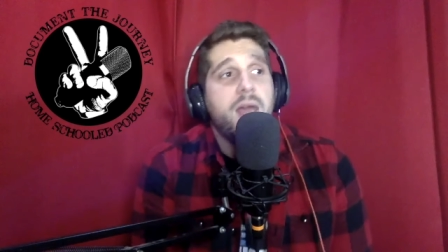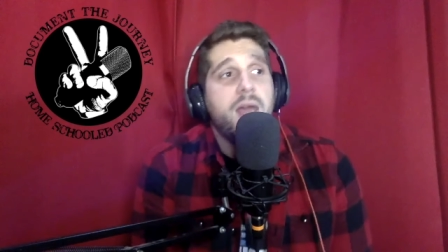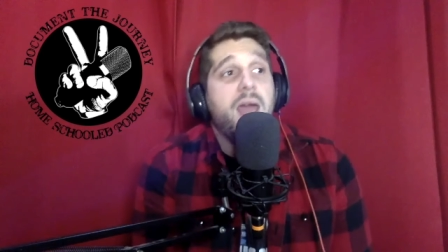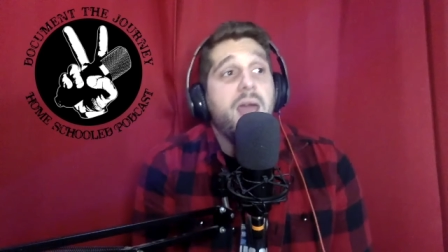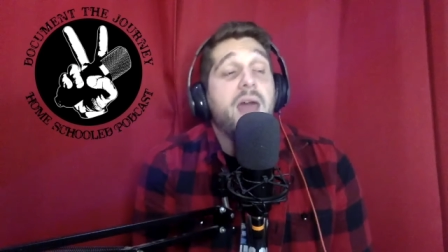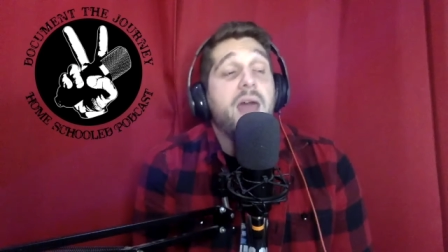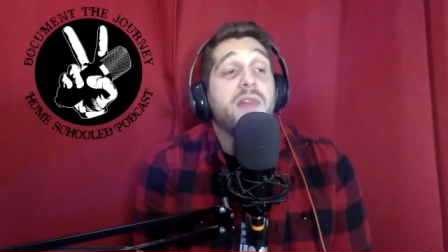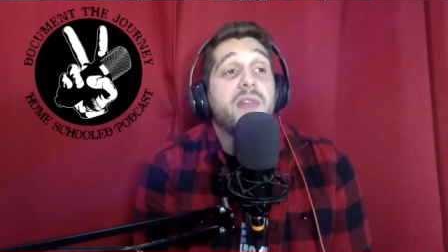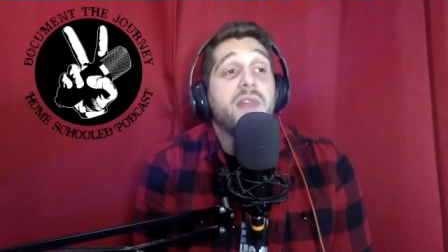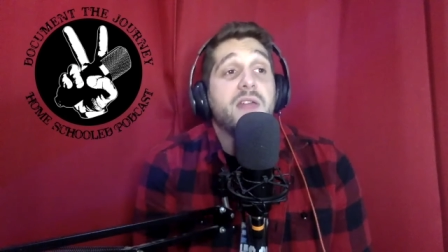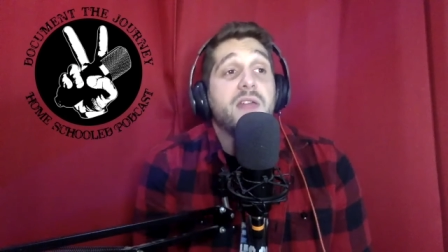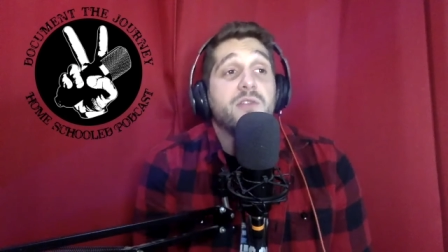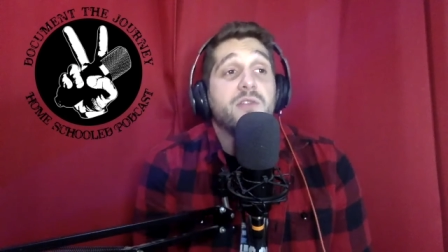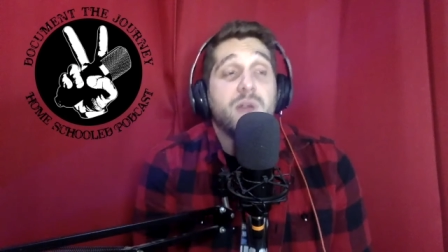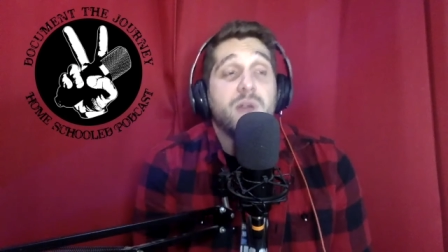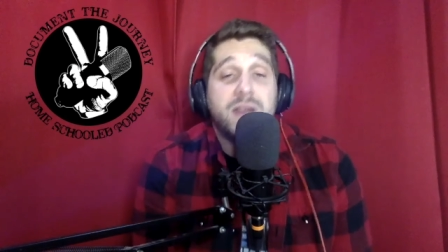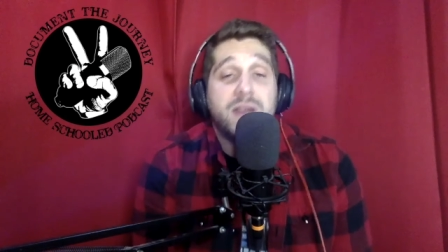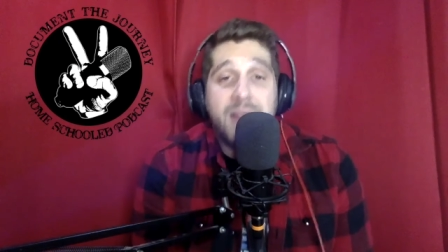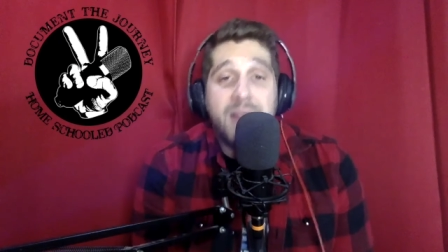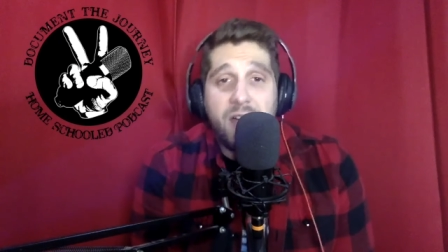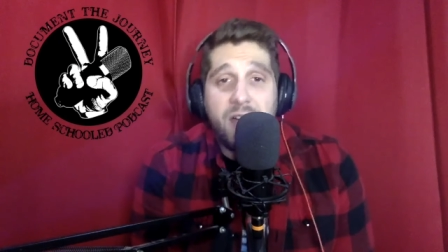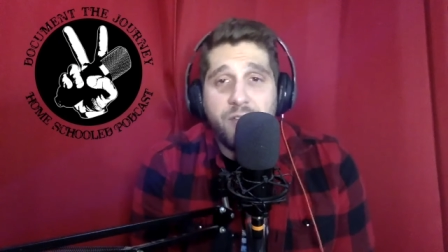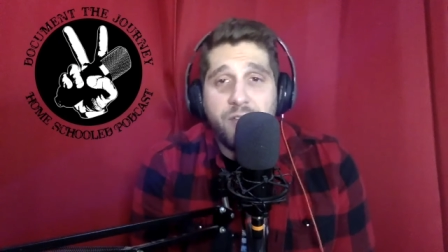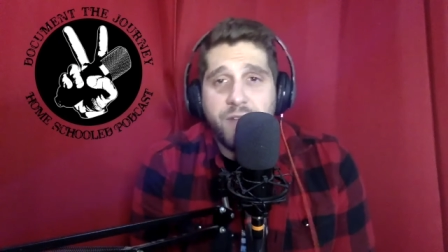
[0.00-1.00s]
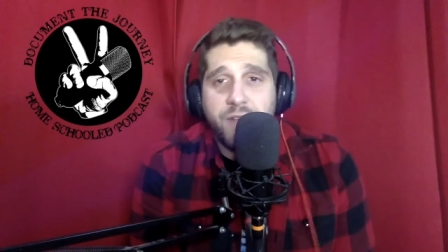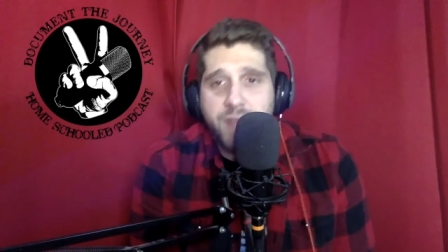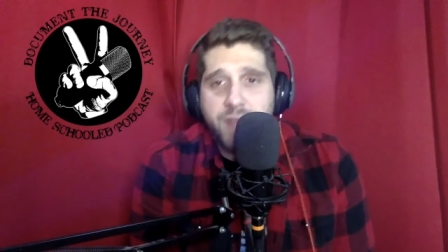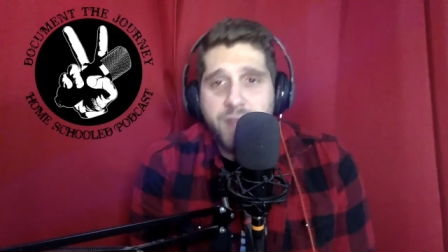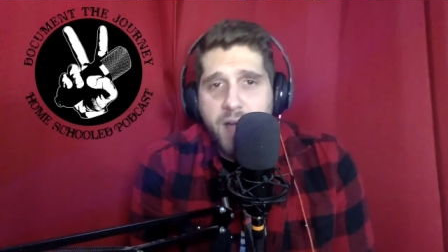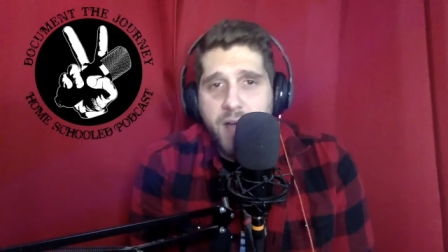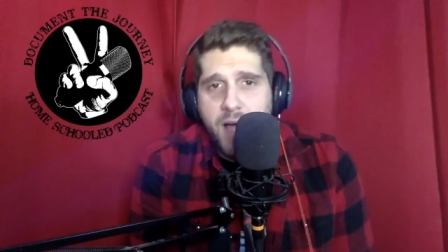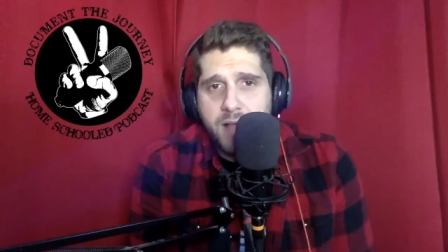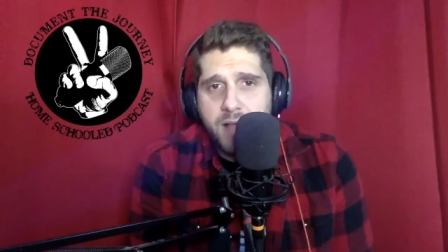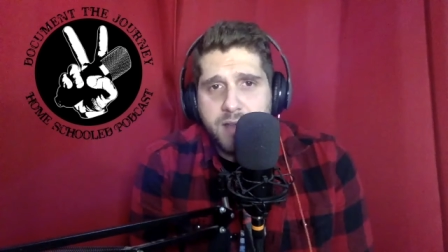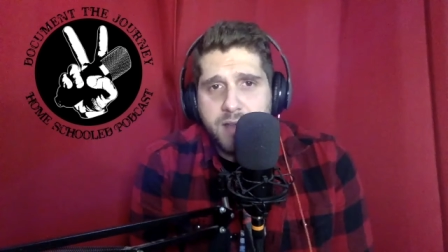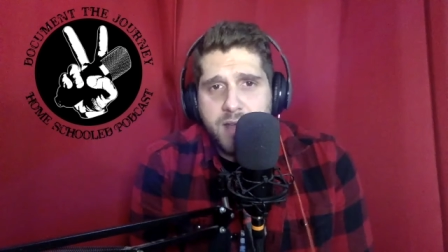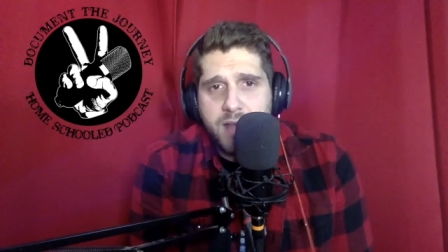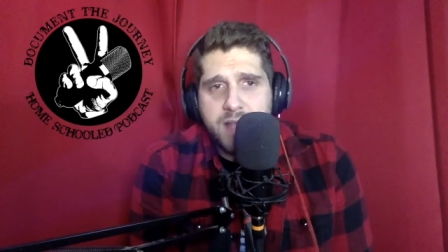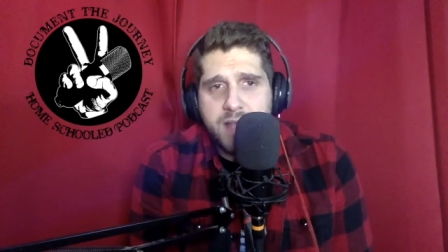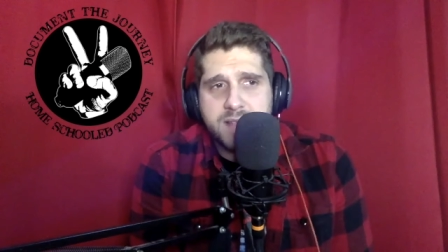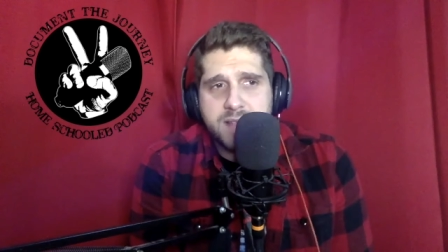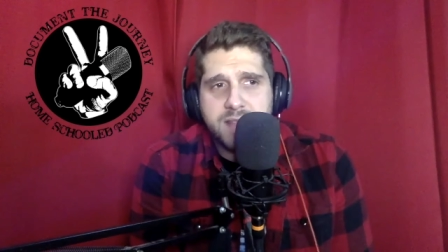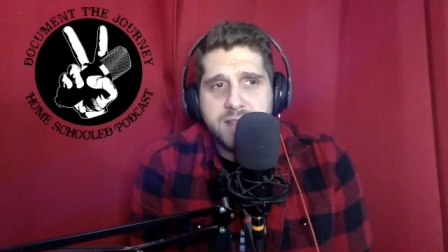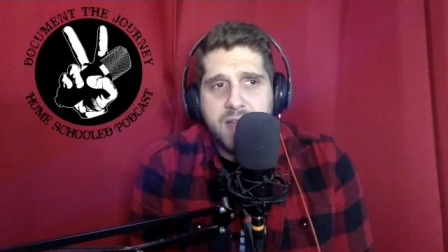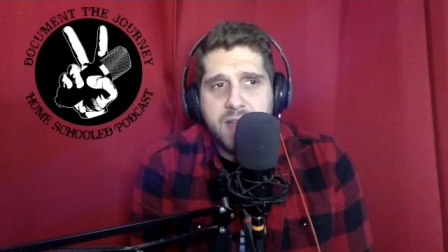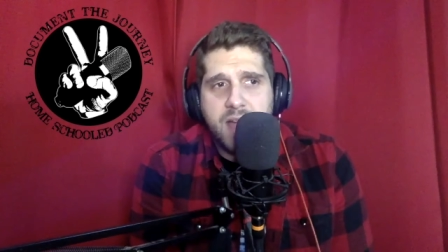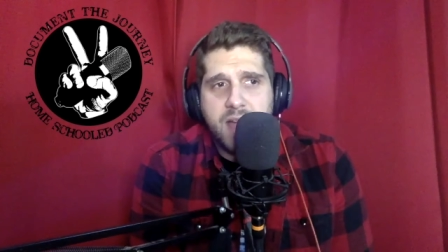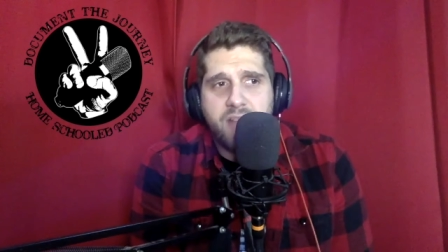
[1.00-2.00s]
And then right now for the
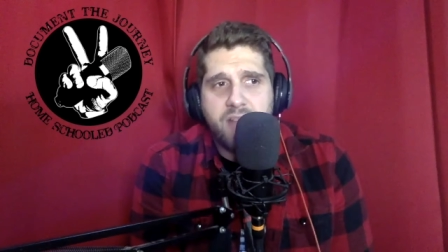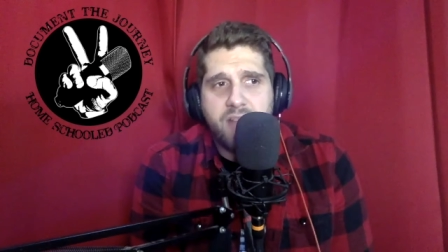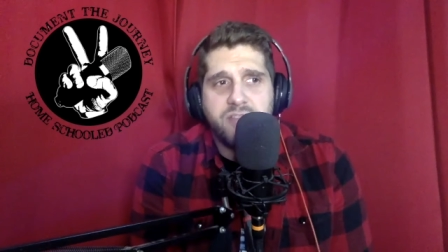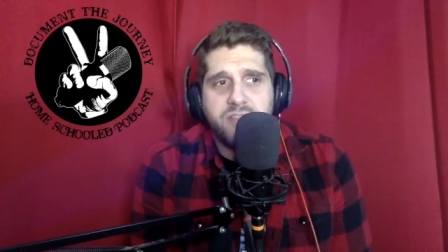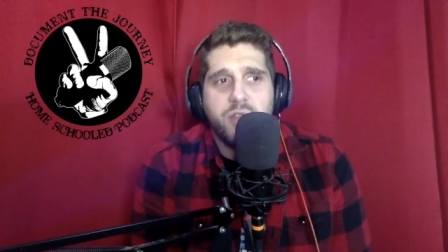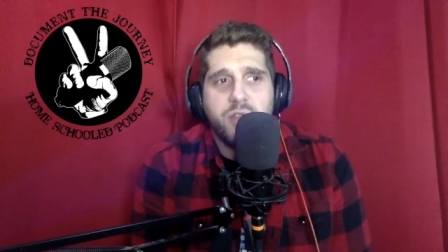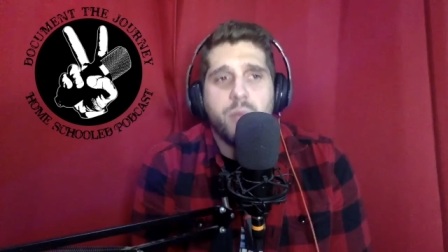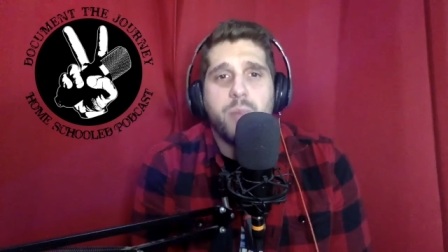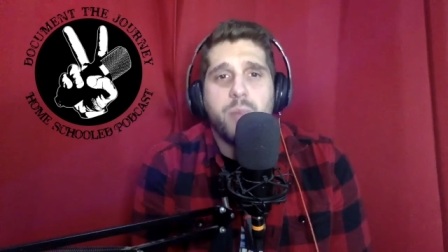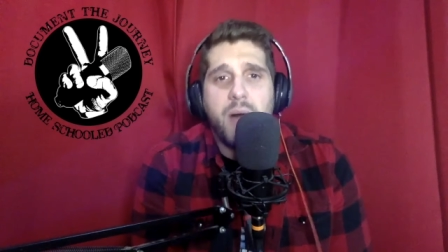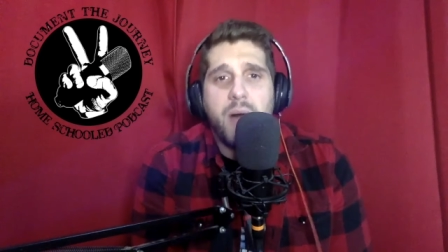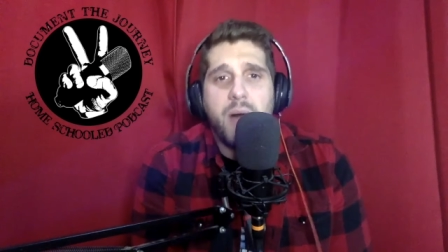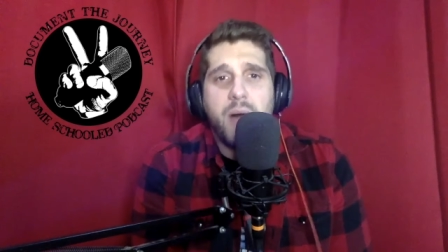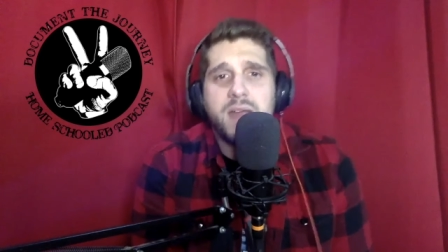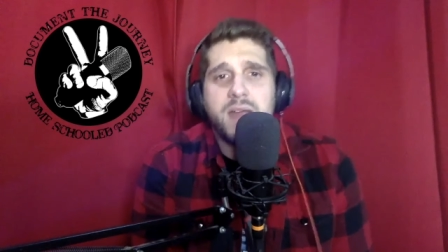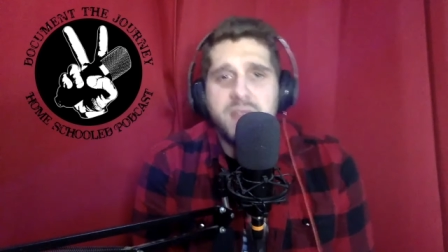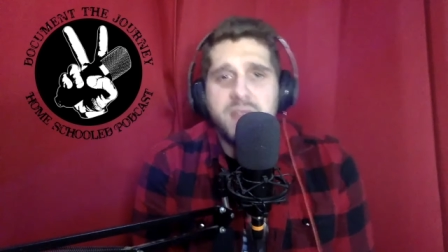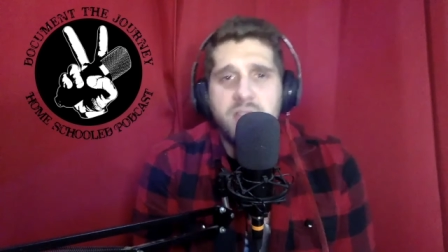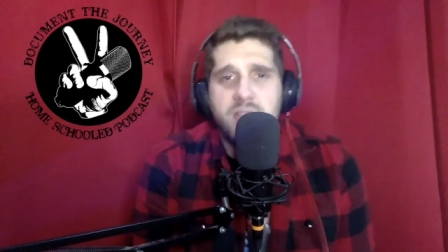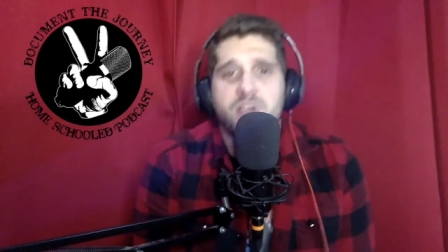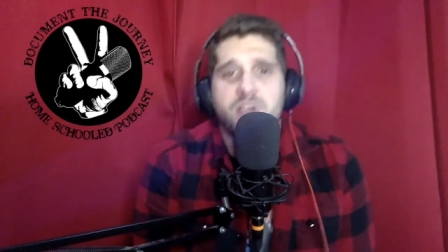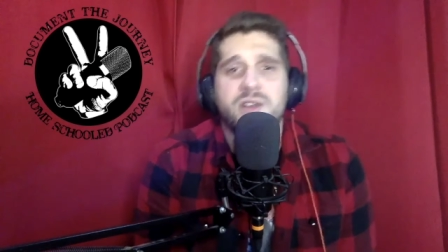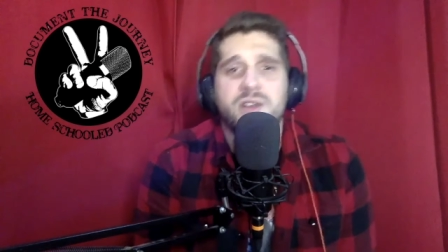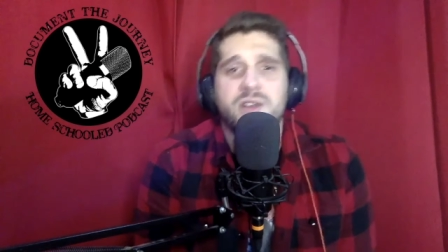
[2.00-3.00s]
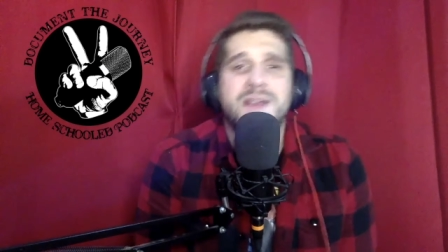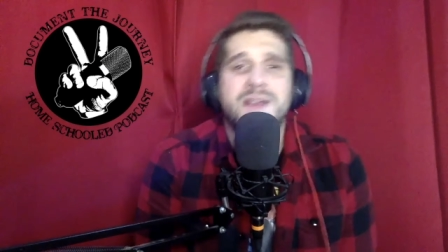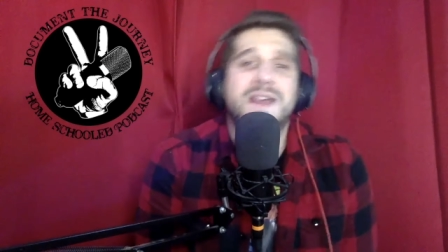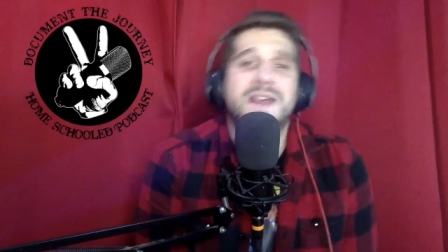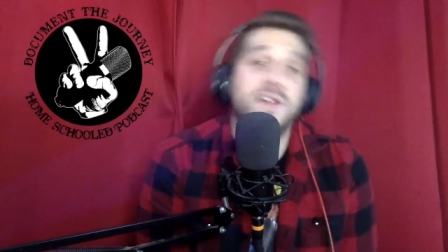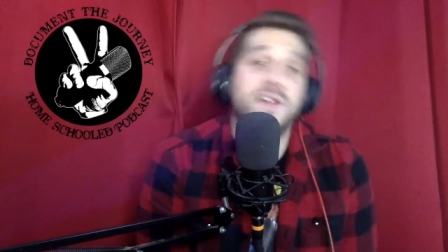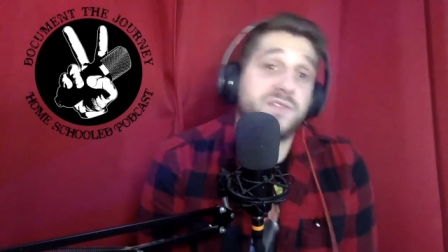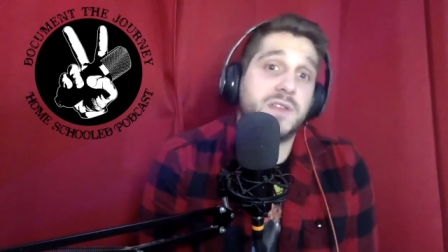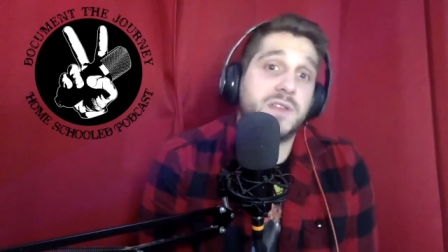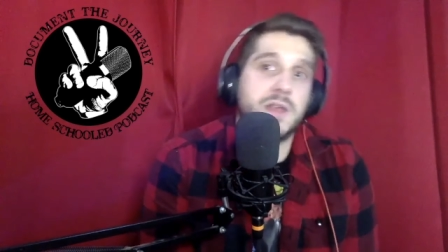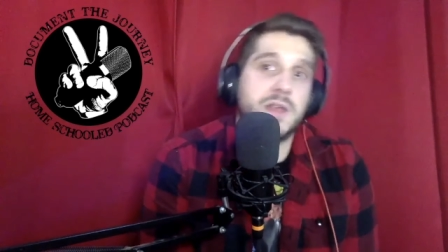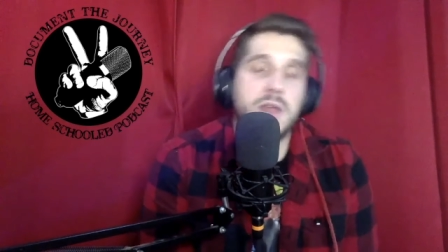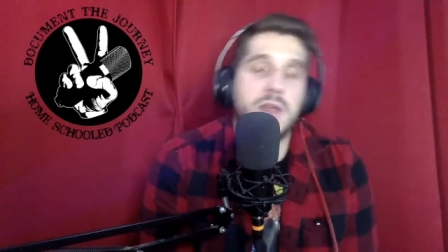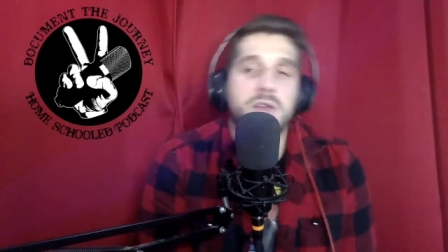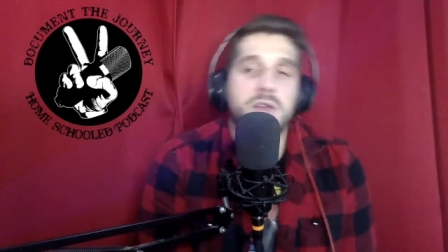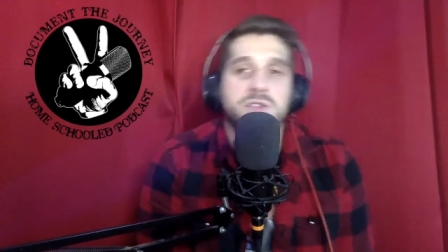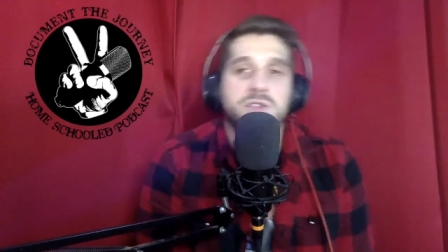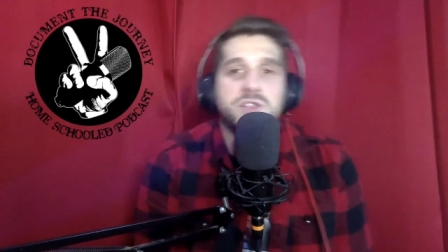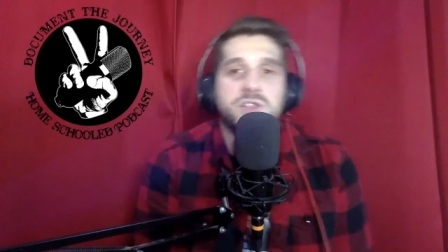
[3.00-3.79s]
holidays, they have their buy a year, gift a year.